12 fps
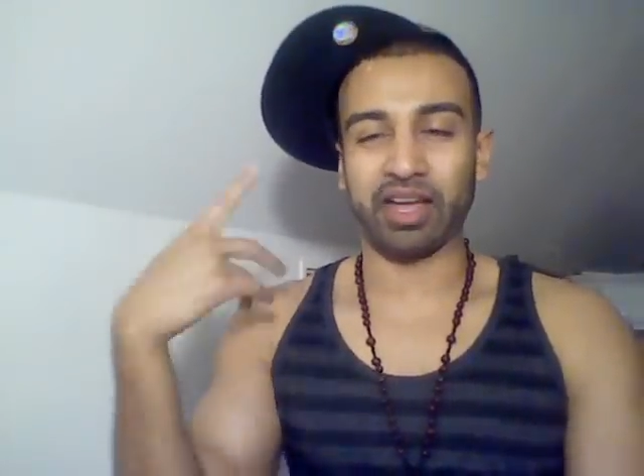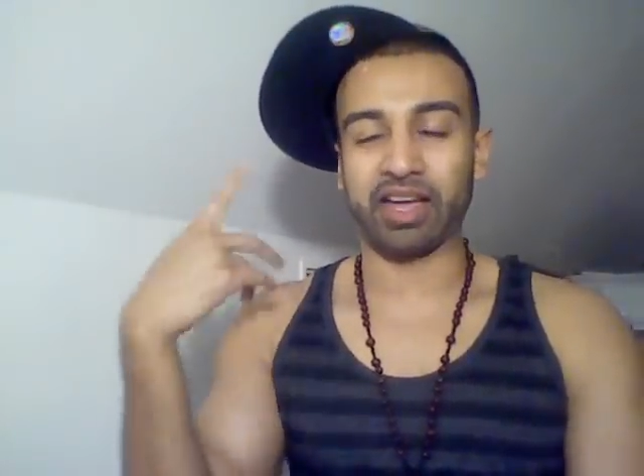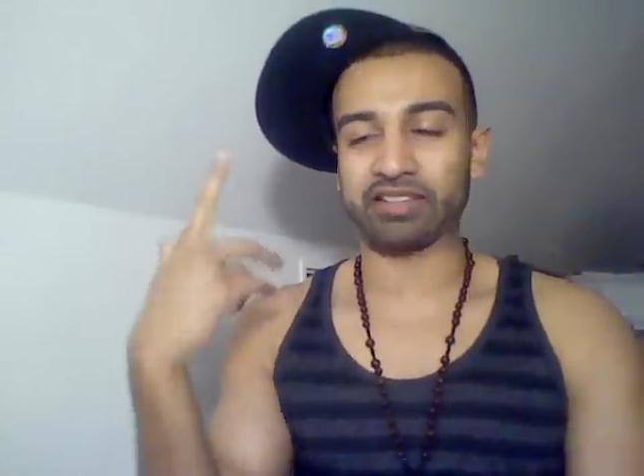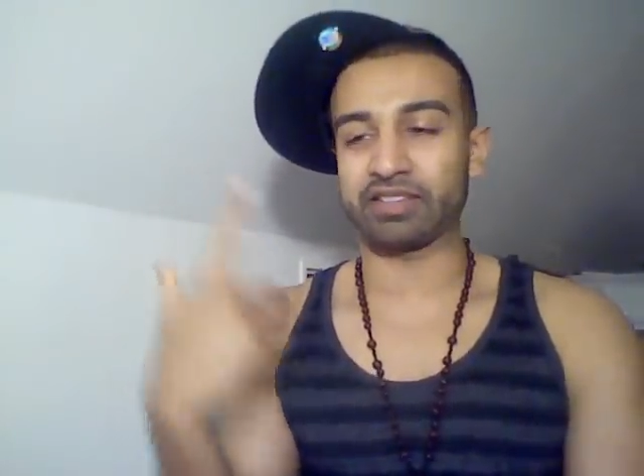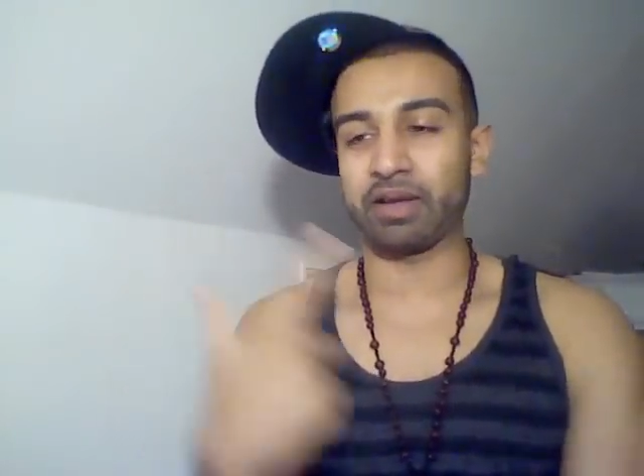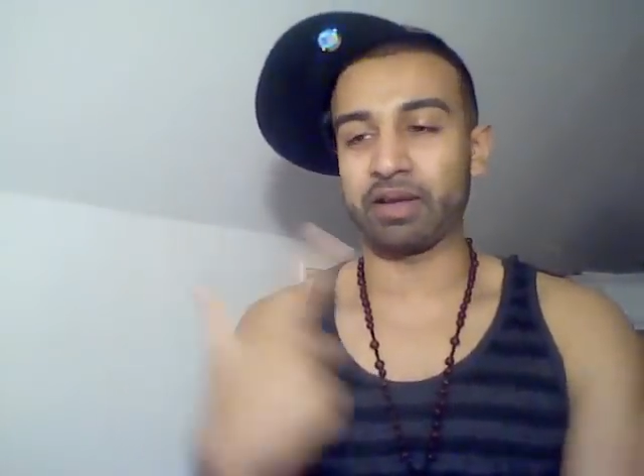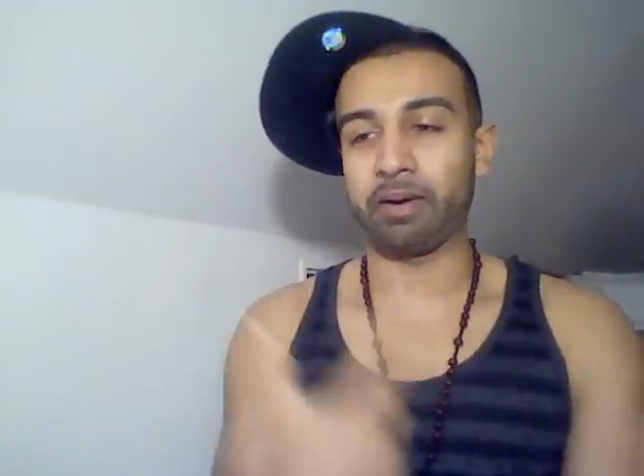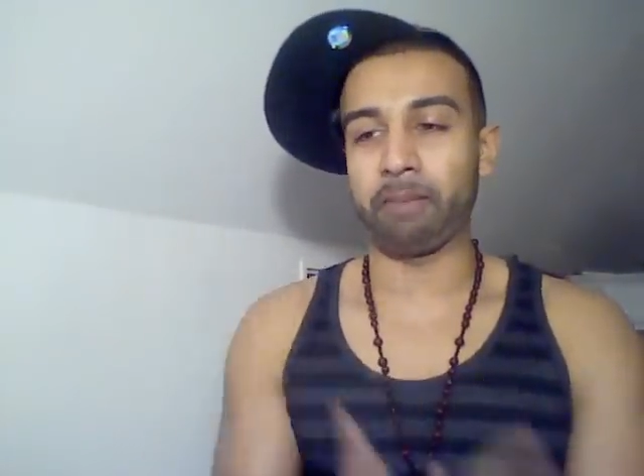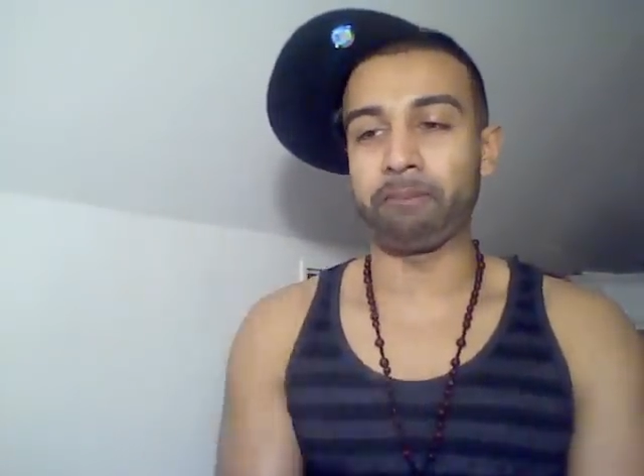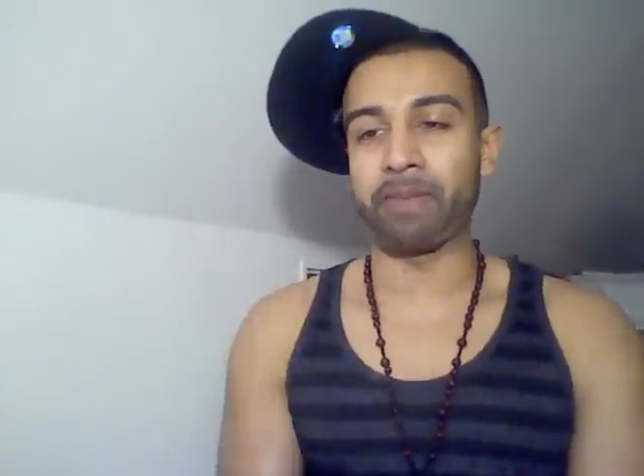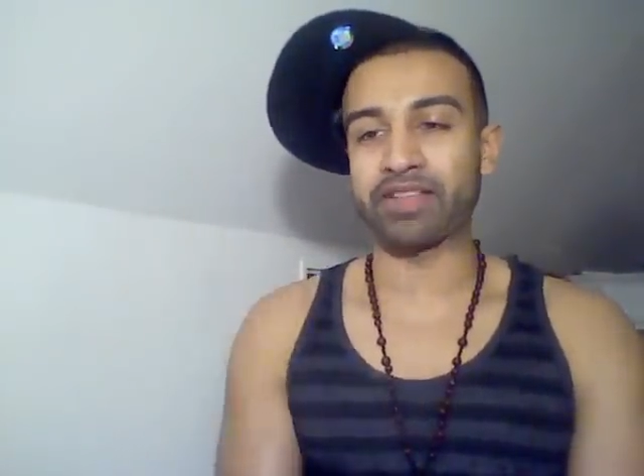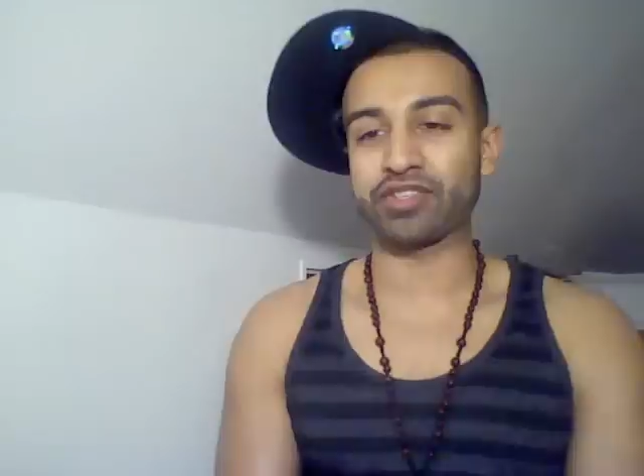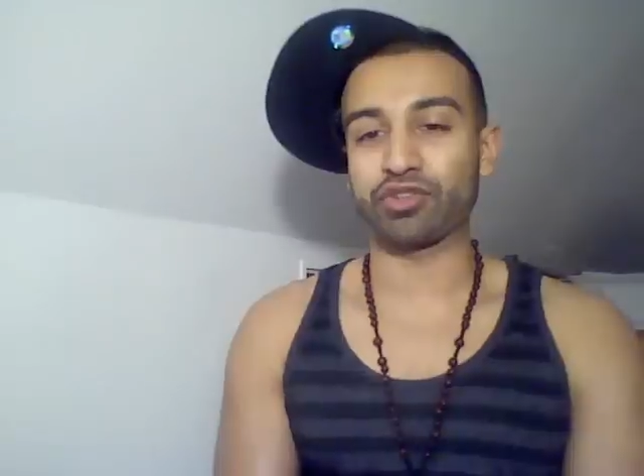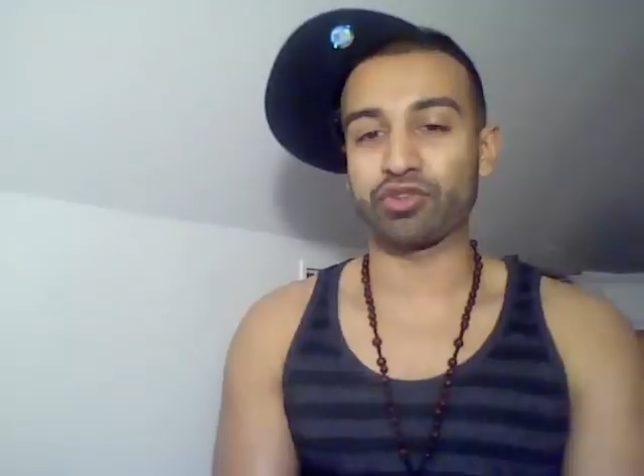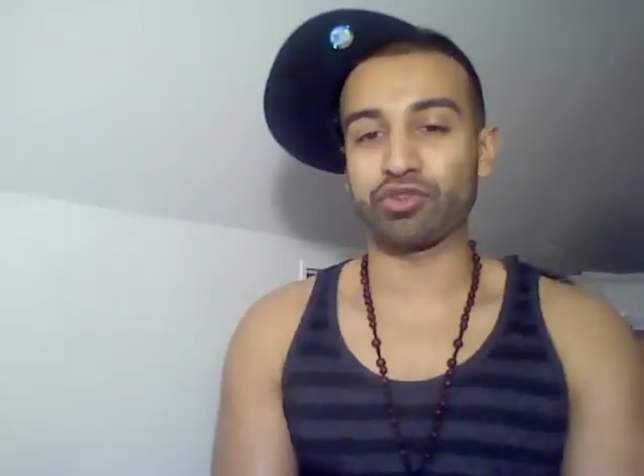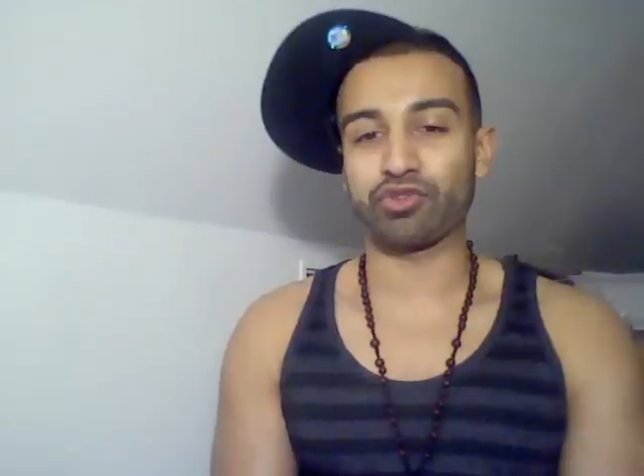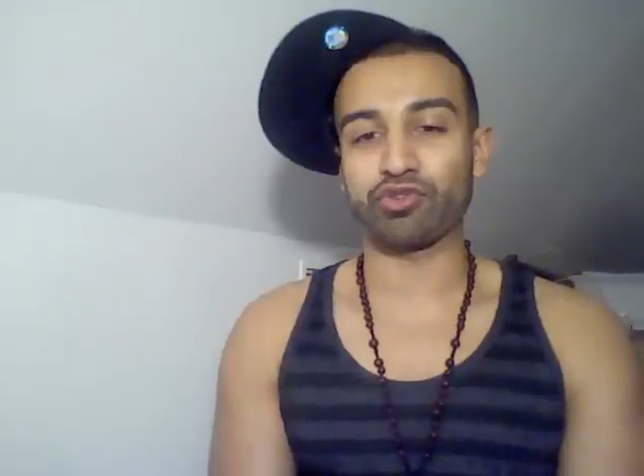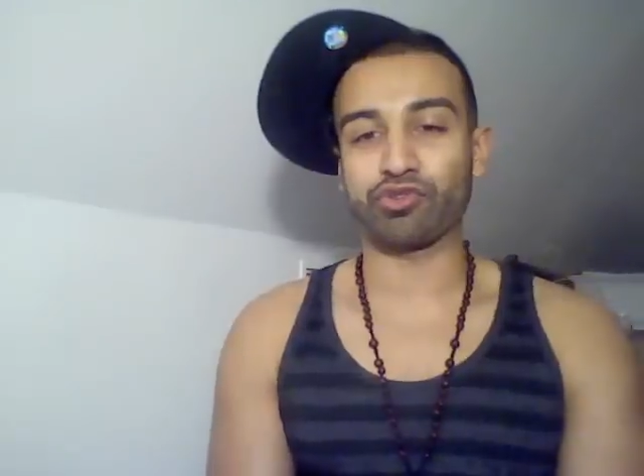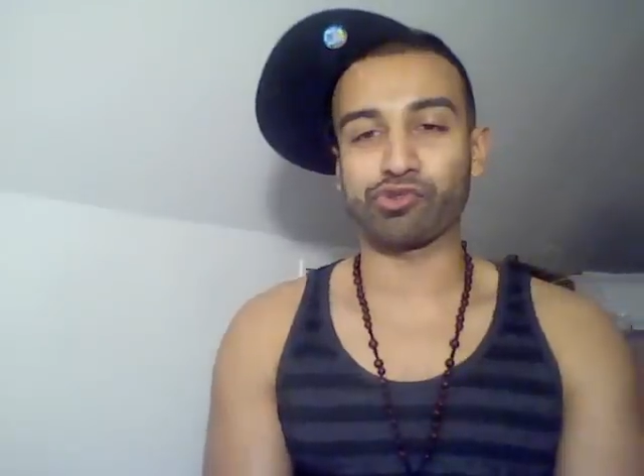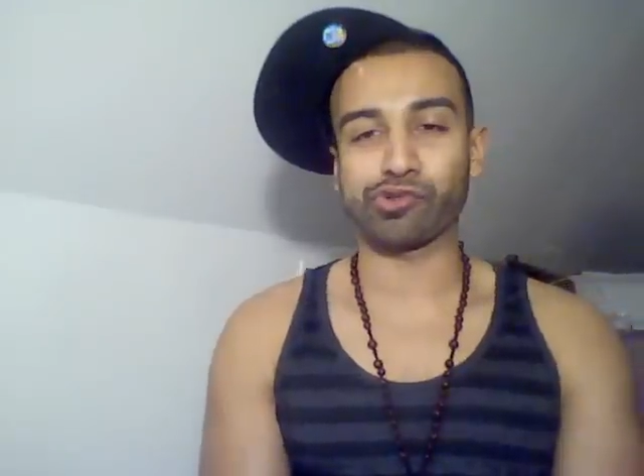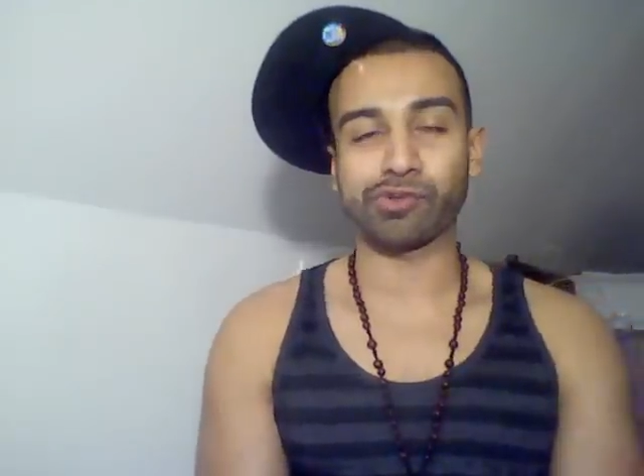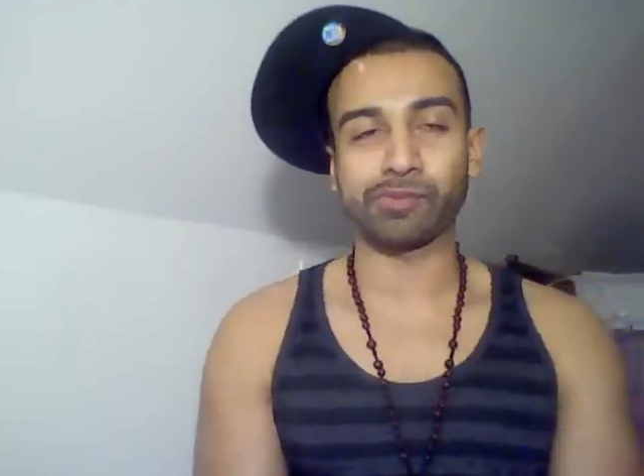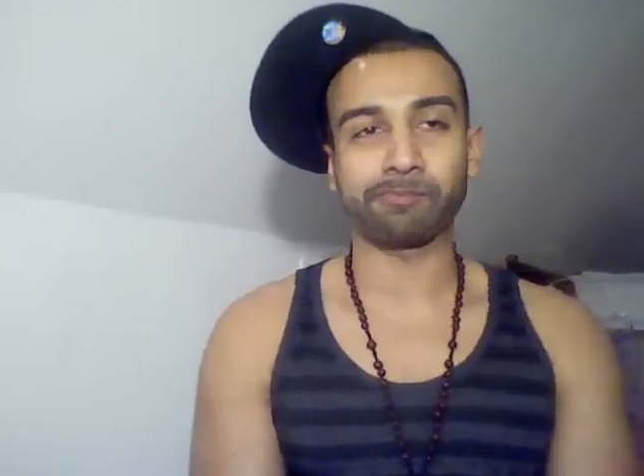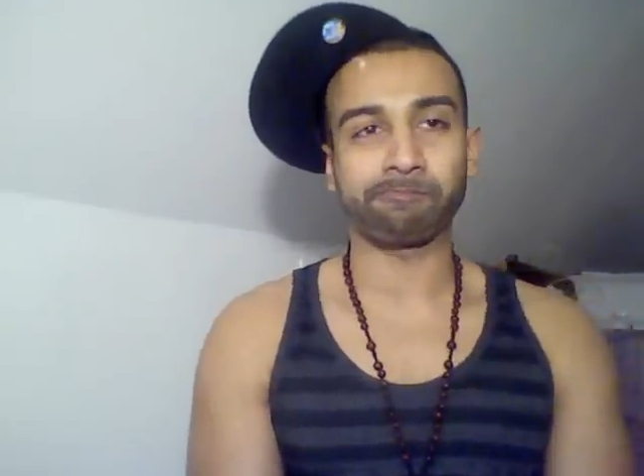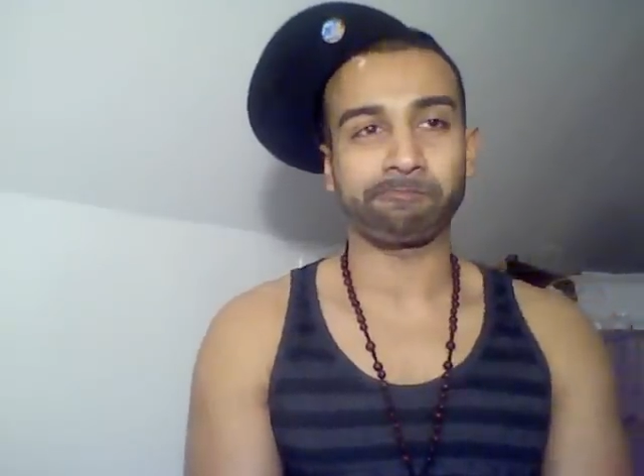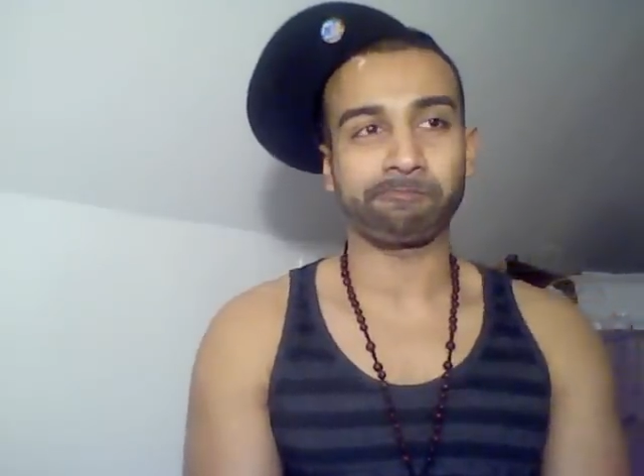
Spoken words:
actually a mental,